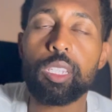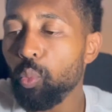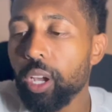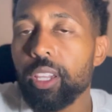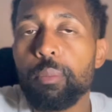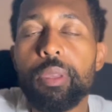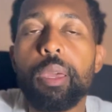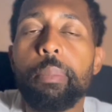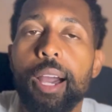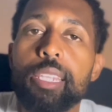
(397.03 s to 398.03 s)
What could be a
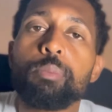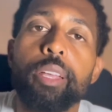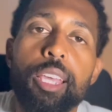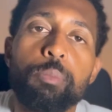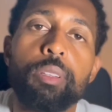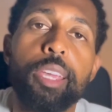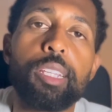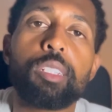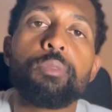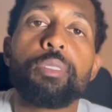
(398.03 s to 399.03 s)
possible
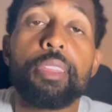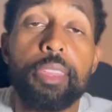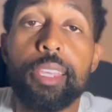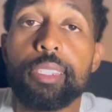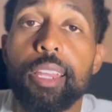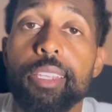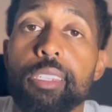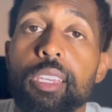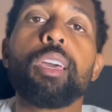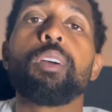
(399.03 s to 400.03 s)
explanation for the things that I
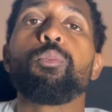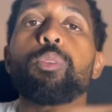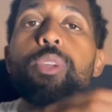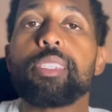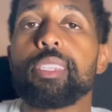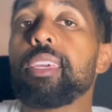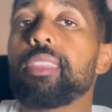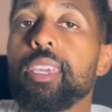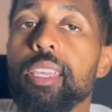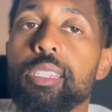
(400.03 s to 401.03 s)
see? When we see
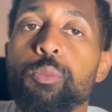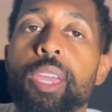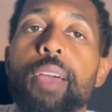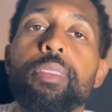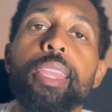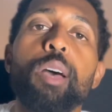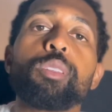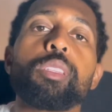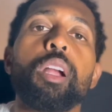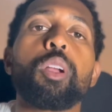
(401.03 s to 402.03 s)
things, we have to now
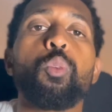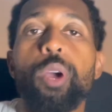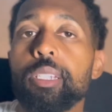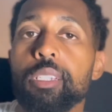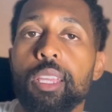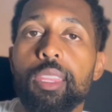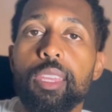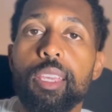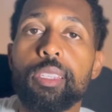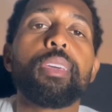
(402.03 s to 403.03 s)
start questioning
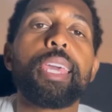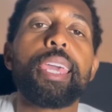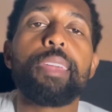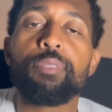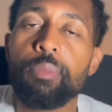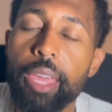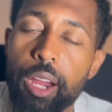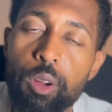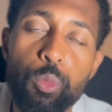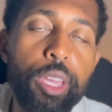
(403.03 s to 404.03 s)
things. And from
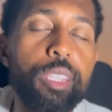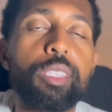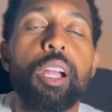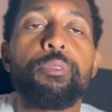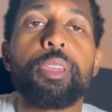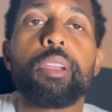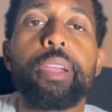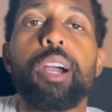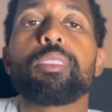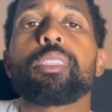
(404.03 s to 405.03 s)
there, we can start figuring
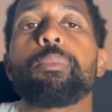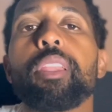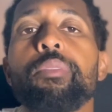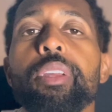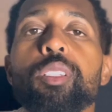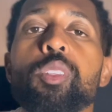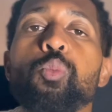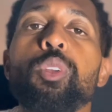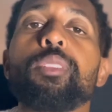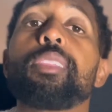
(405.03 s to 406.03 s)
out some interventions.
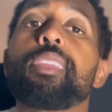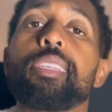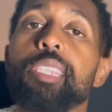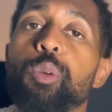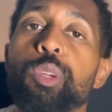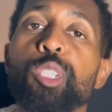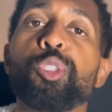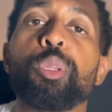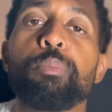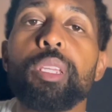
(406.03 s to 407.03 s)
What are the things that we
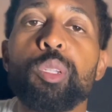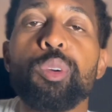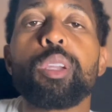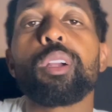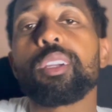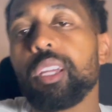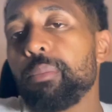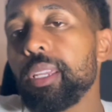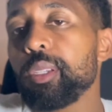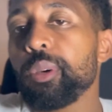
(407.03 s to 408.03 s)
should be doing or could
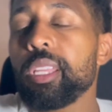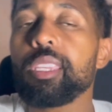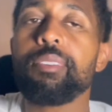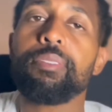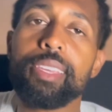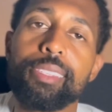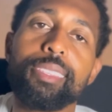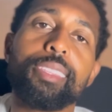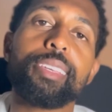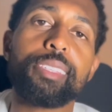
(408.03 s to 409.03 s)
be doing to fix the
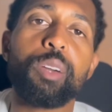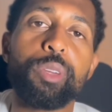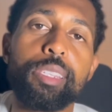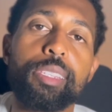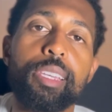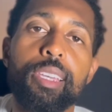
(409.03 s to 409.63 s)
things that we see?